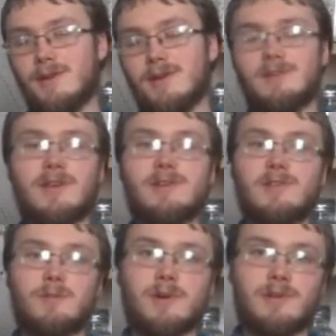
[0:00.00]
It's
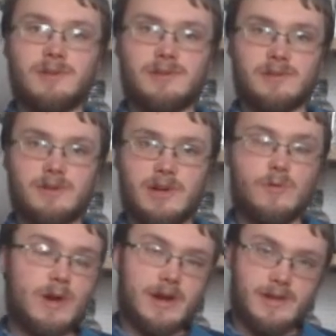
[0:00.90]
also worth considering
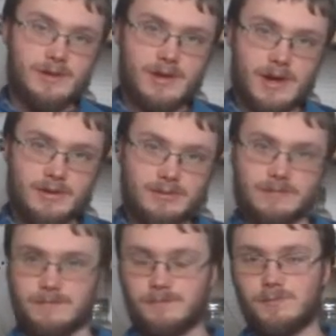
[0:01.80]
where you garden.